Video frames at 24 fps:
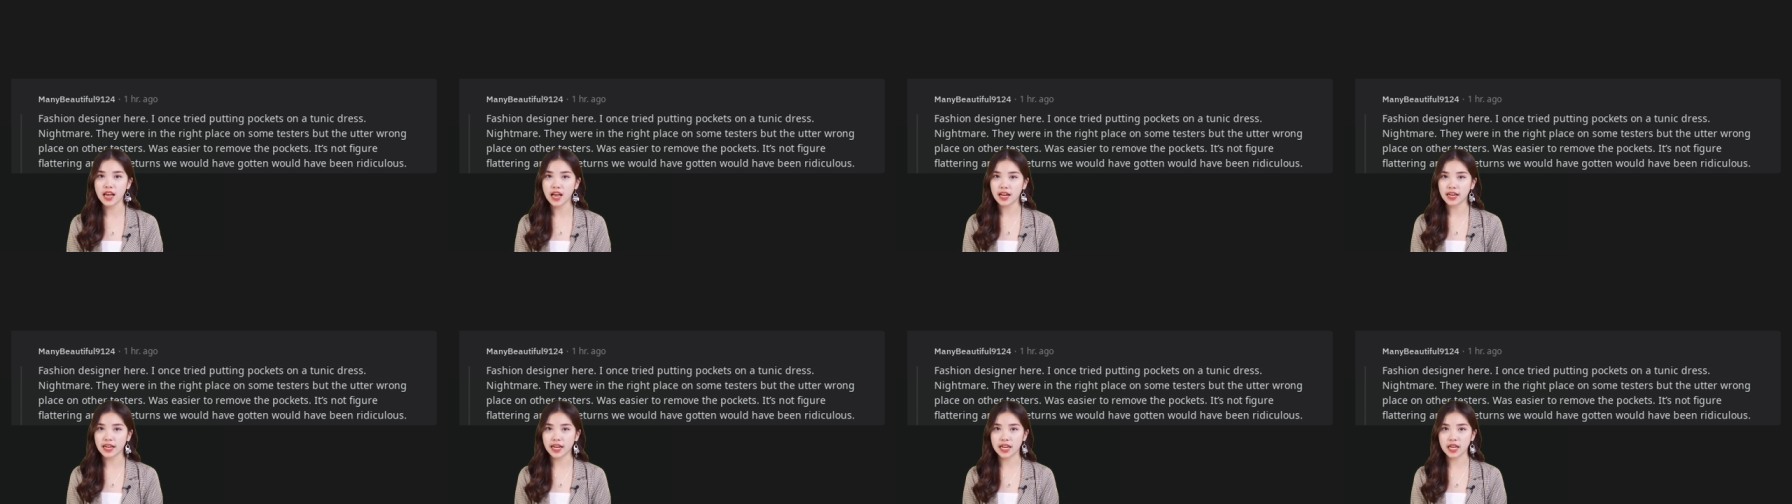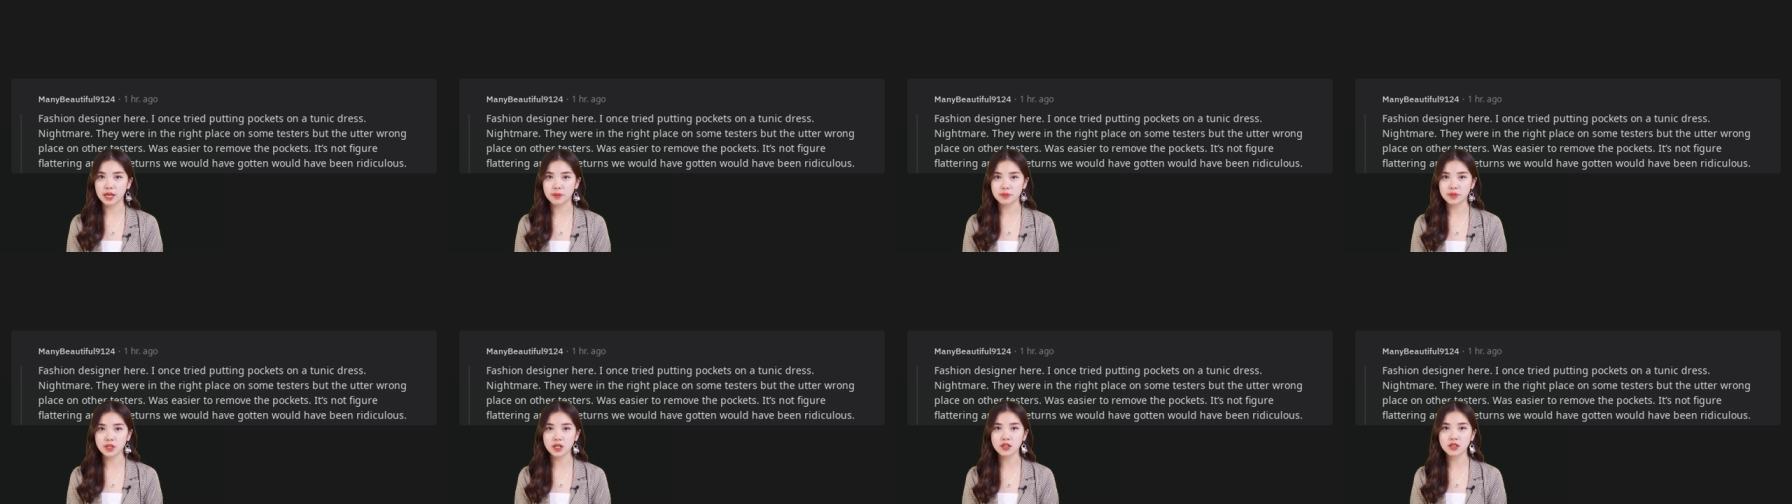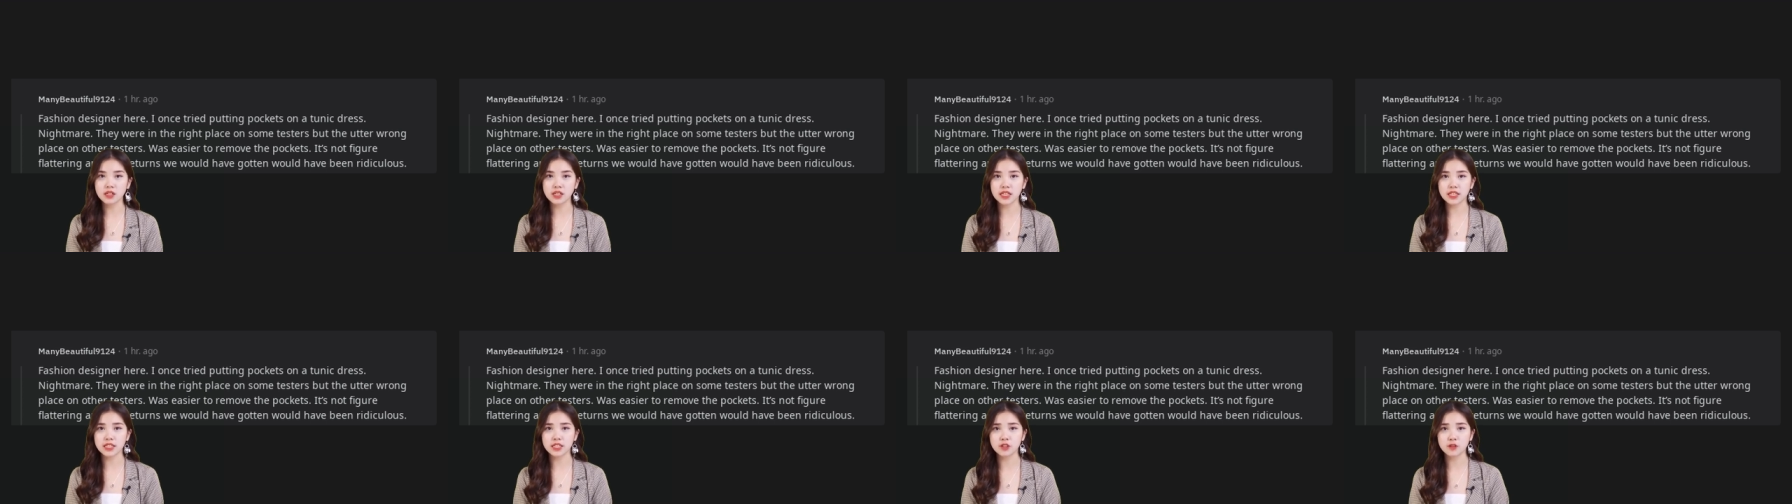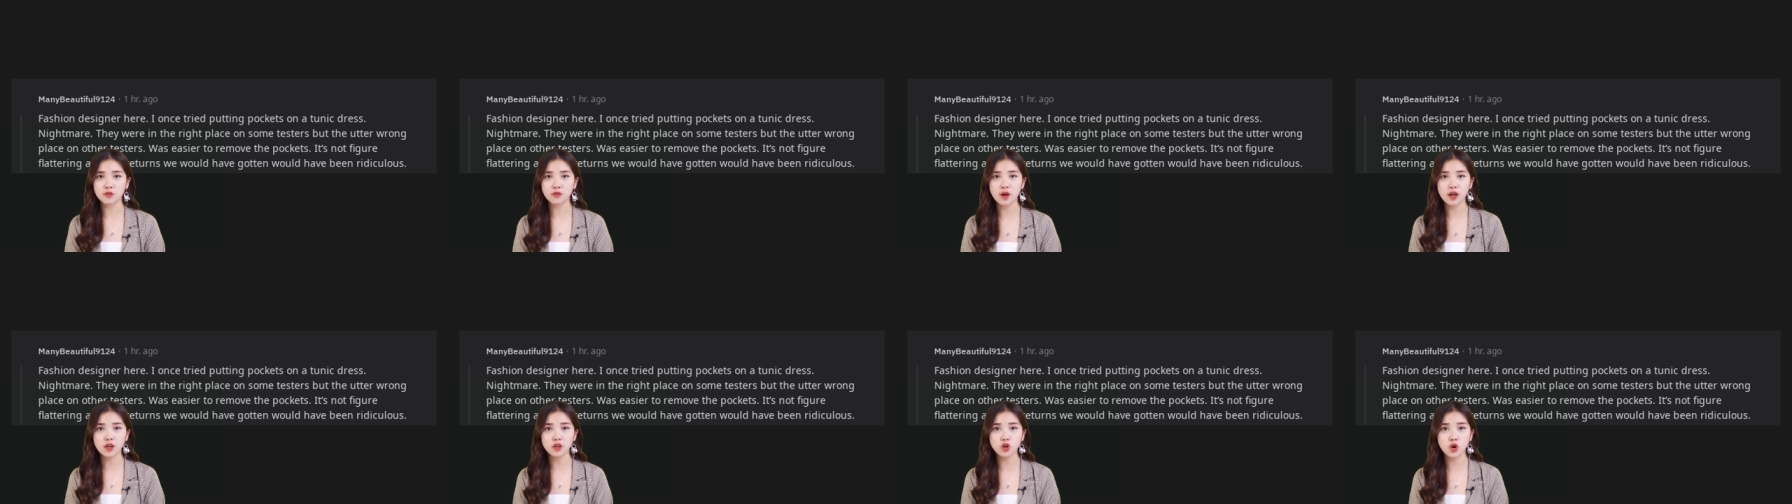Was easier to
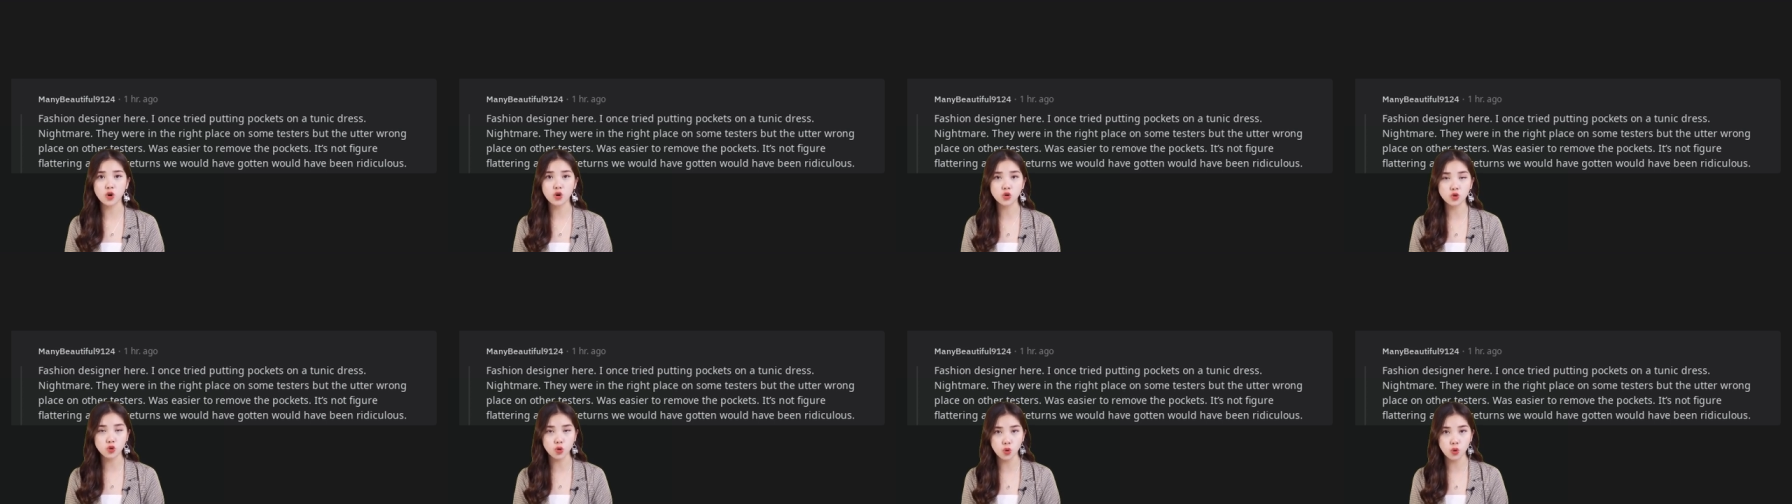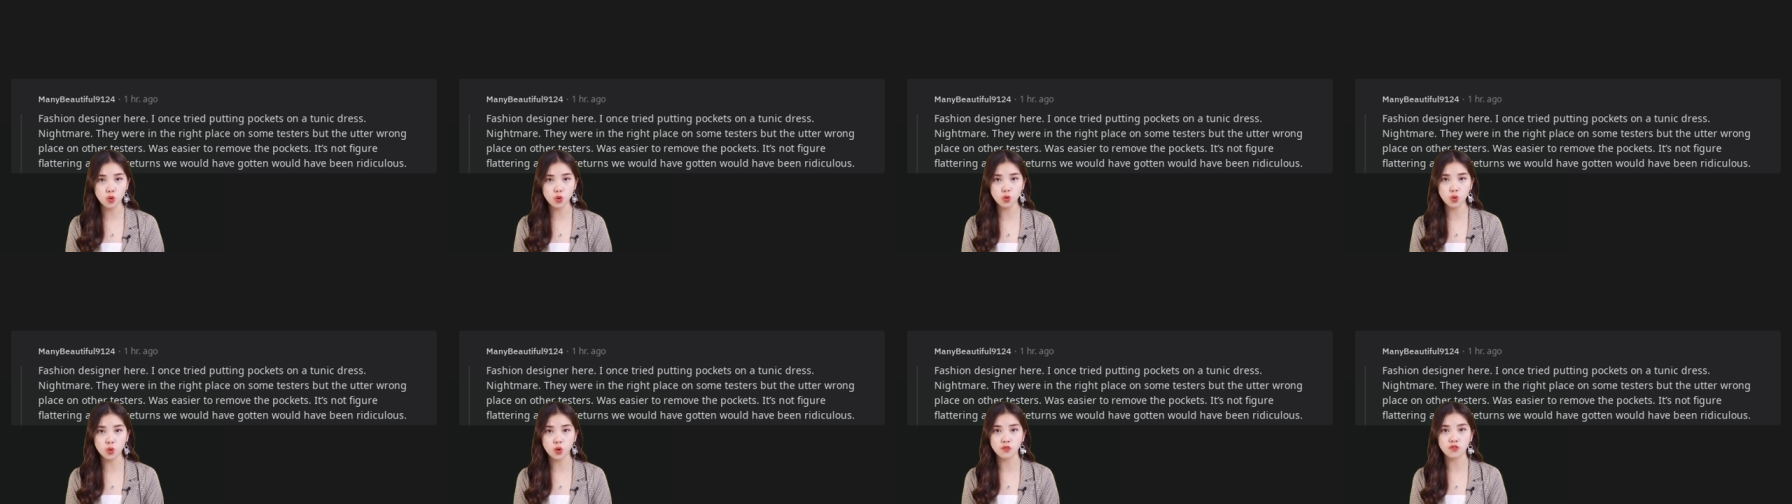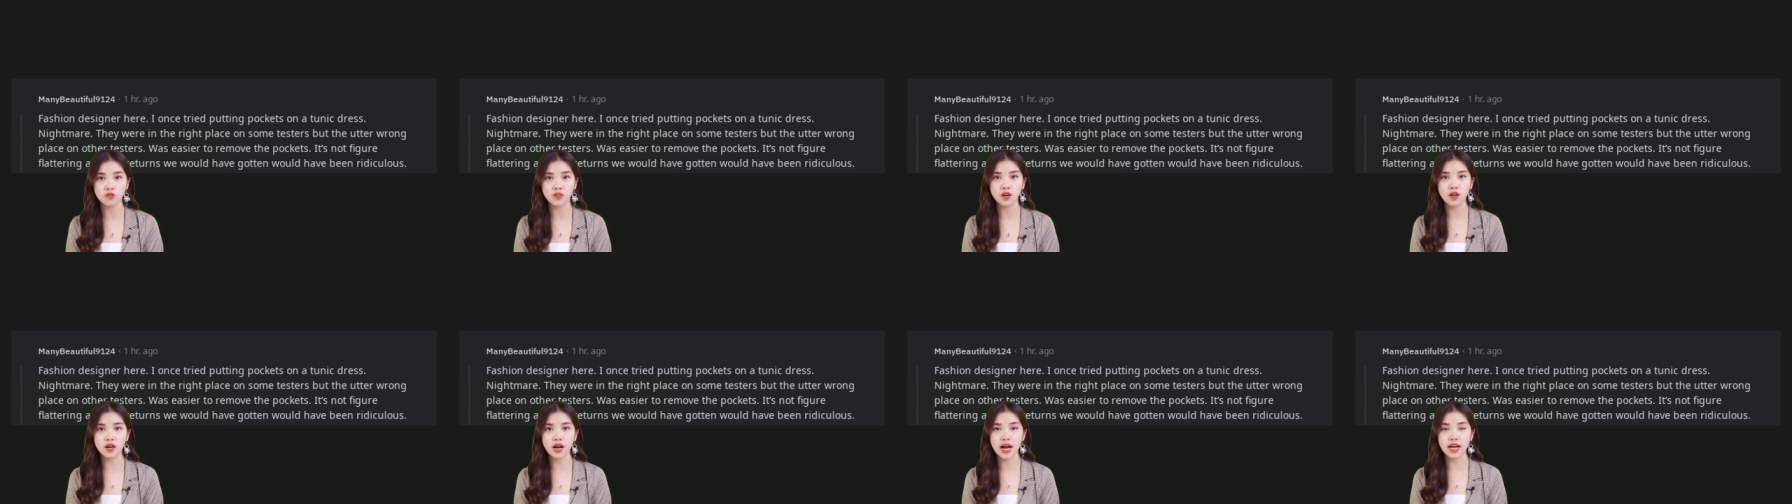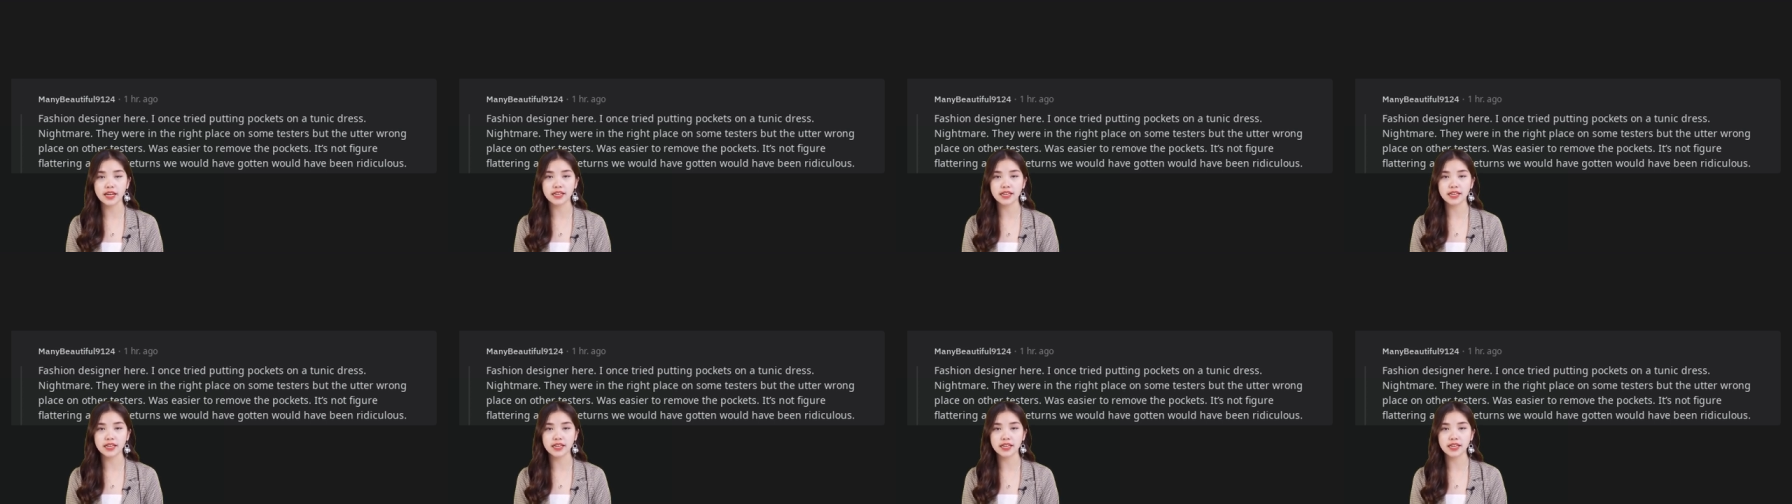remove the pockets.